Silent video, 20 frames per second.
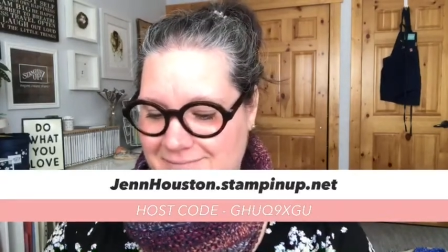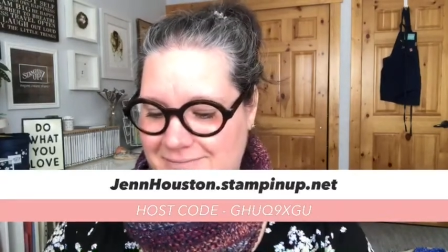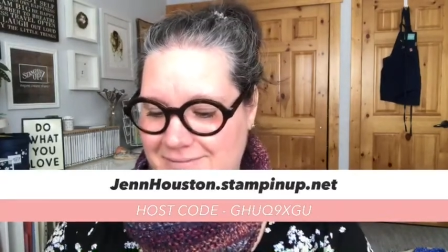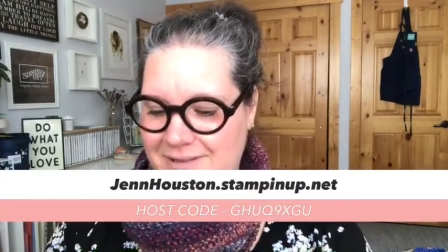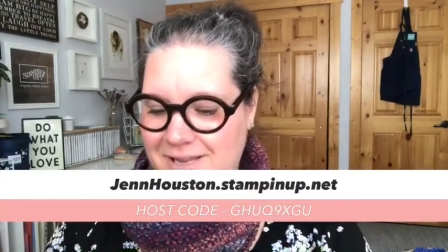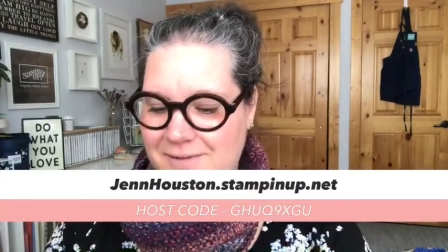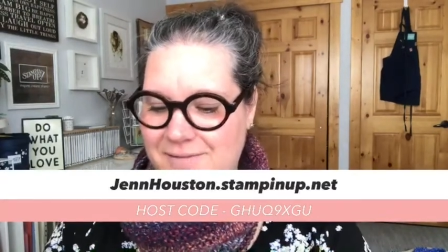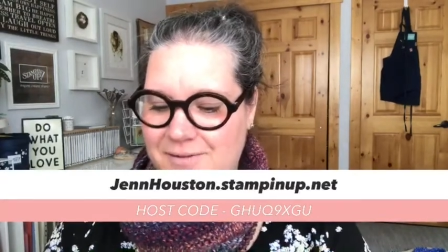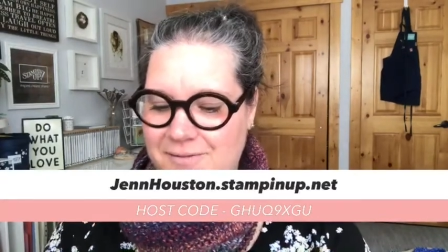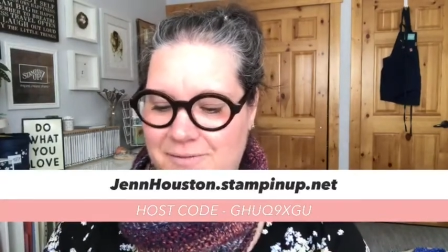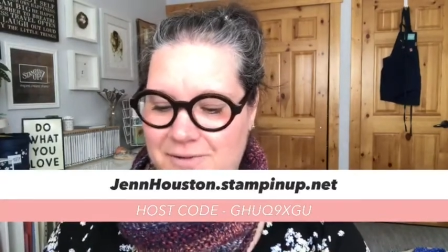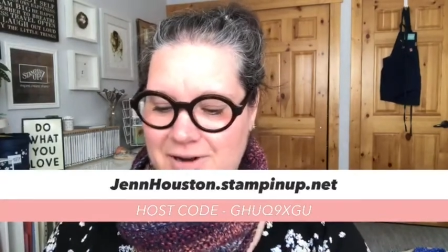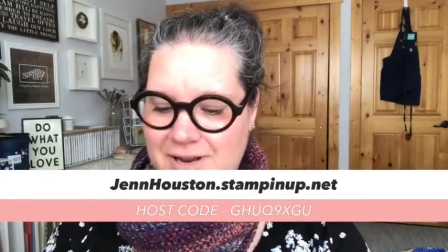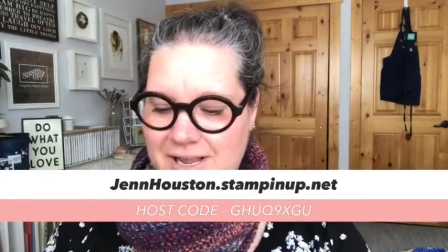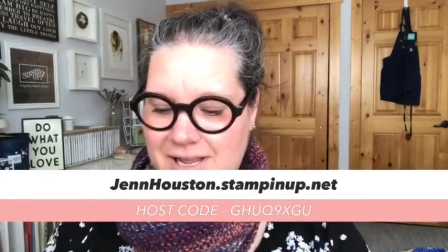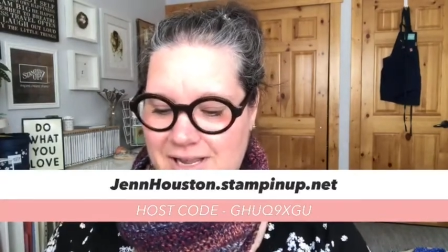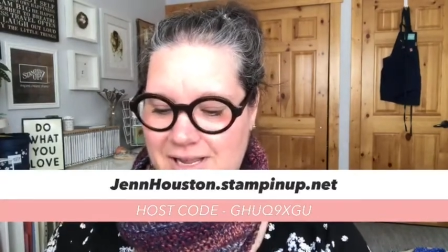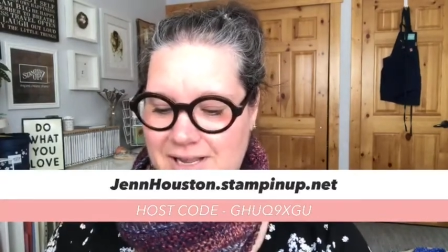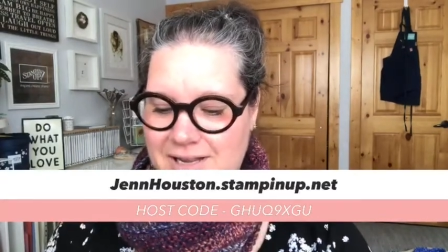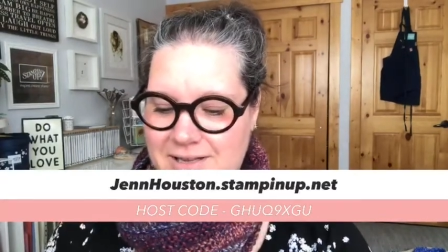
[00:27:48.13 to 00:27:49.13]
even for
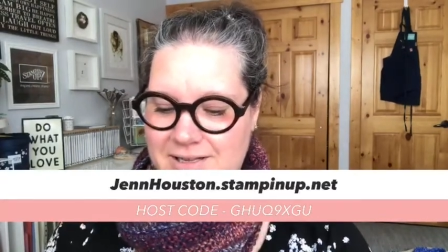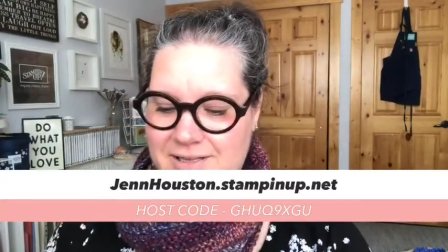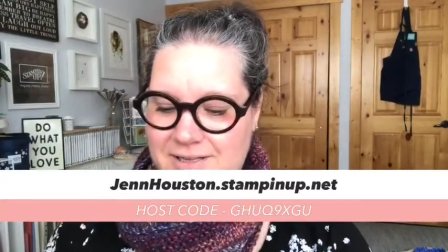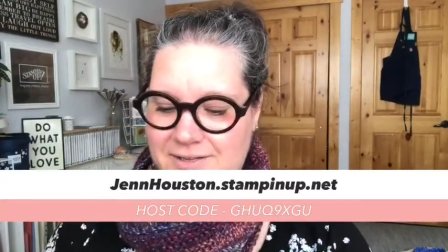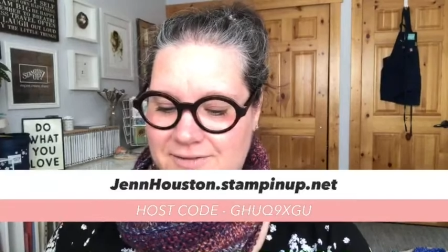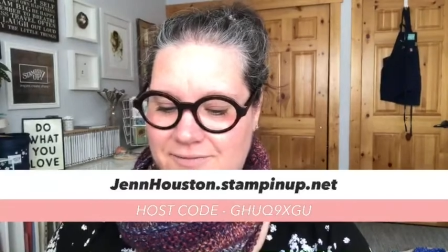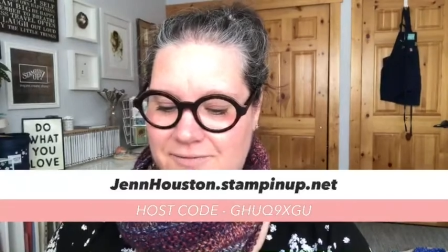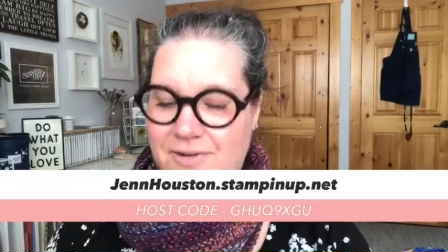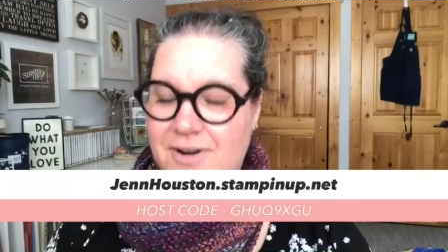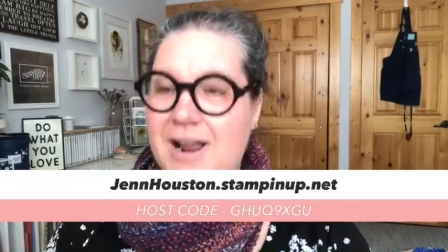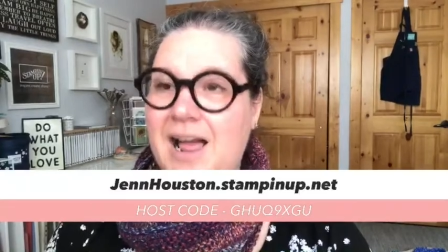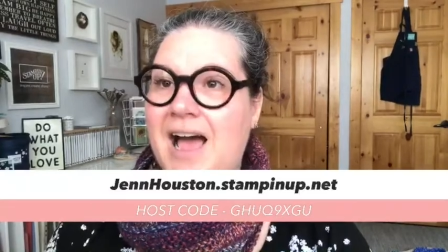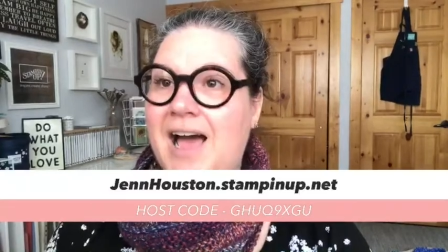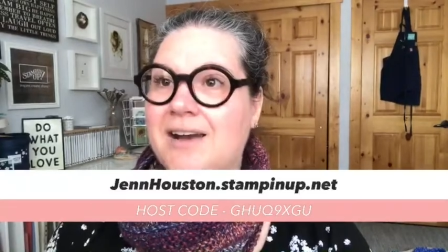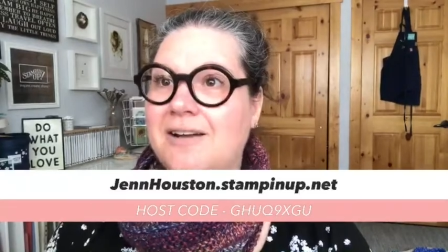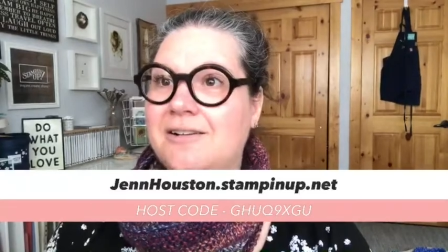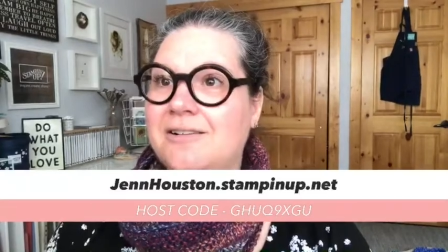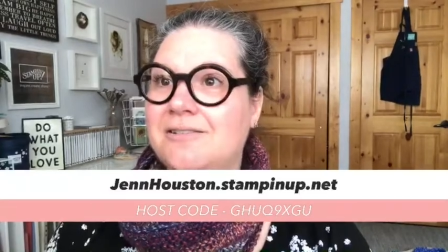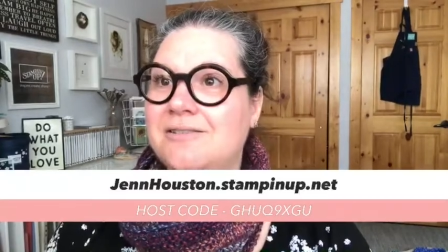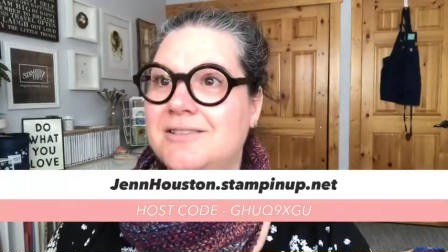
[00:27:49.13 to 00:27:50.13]
kids, for
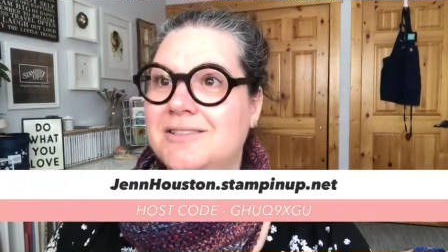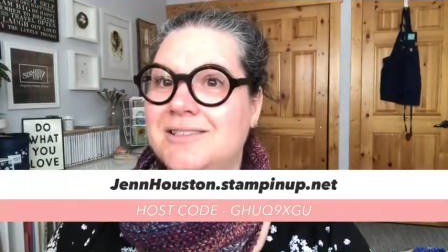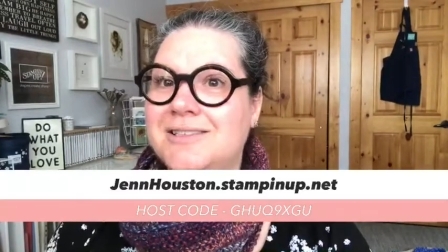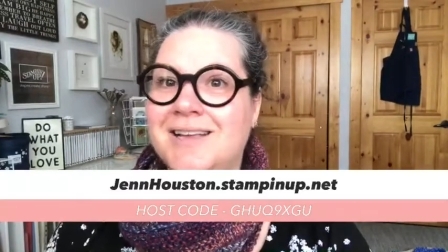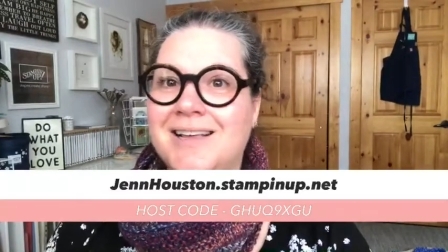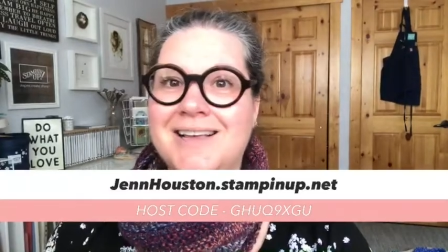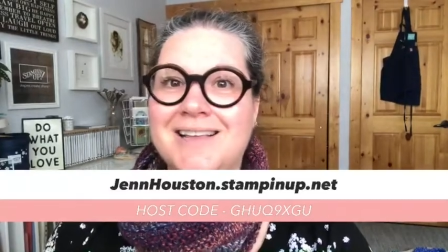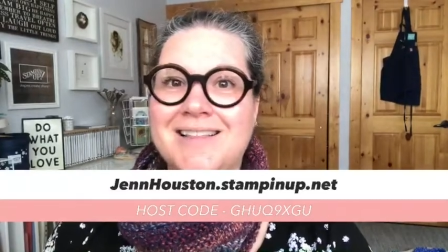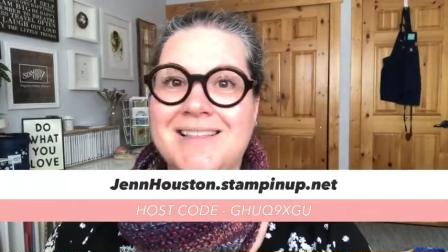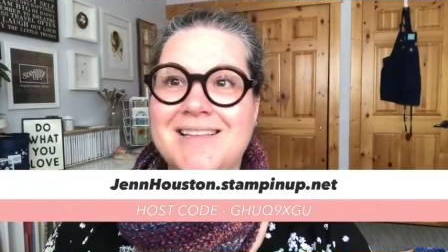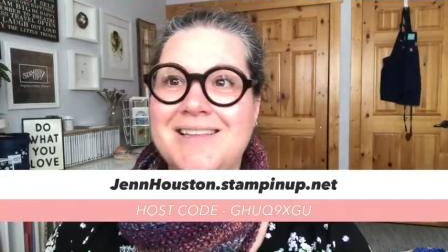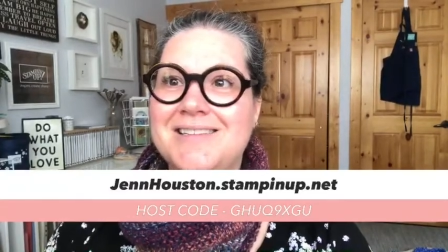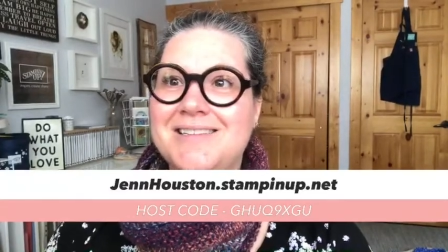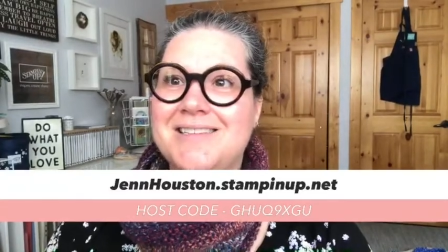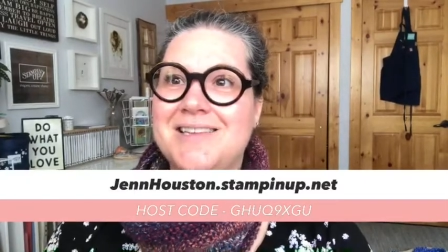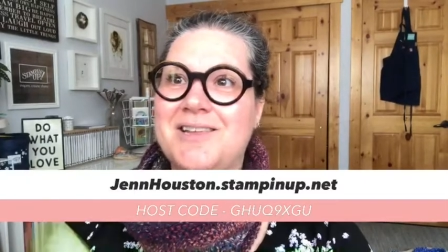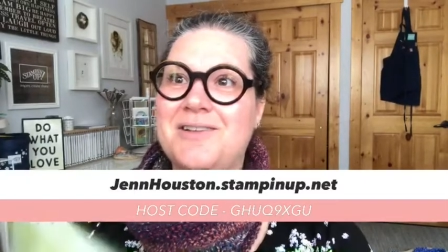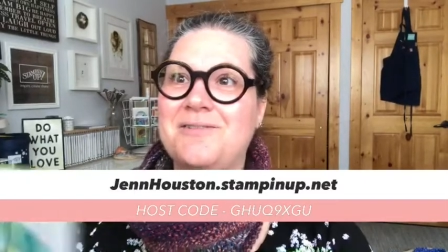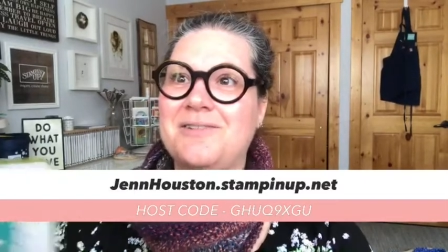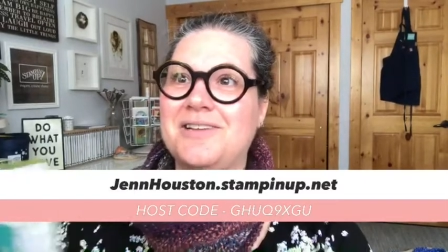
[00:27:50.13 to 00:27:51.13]
adults, these
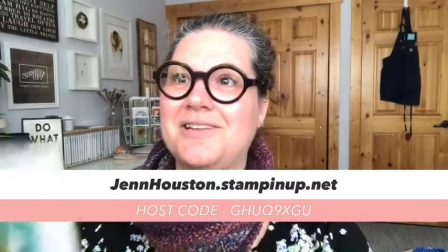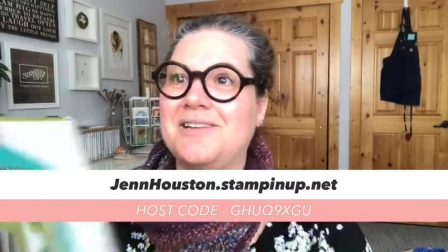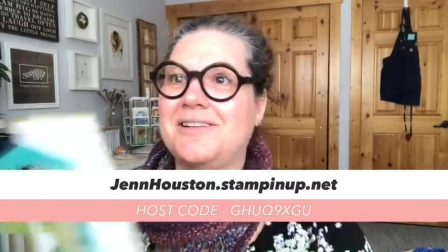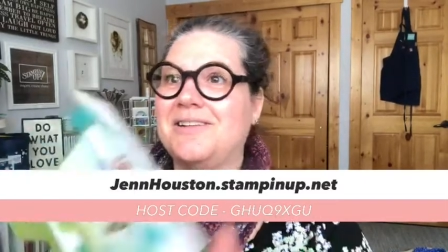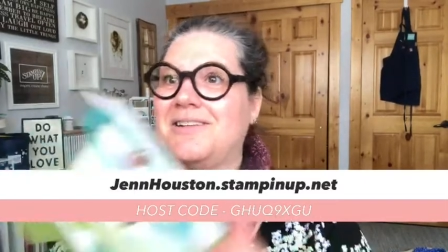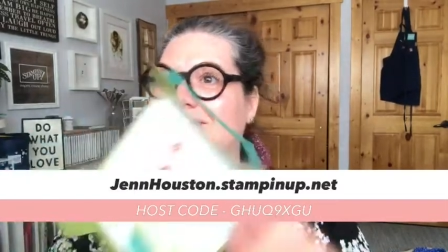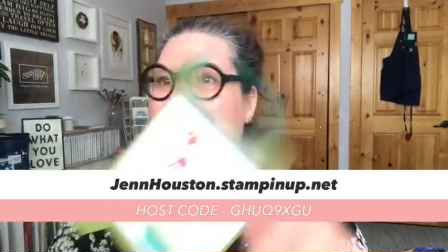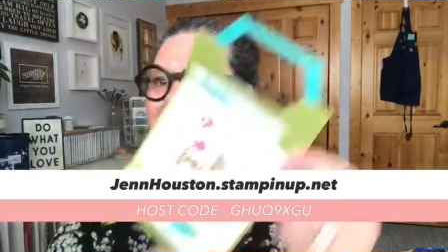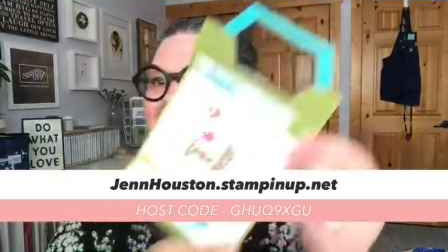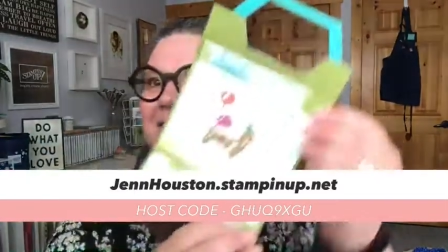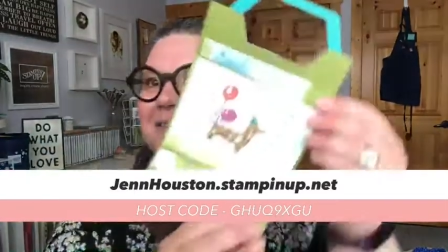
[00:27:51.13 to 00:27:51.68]
cute little,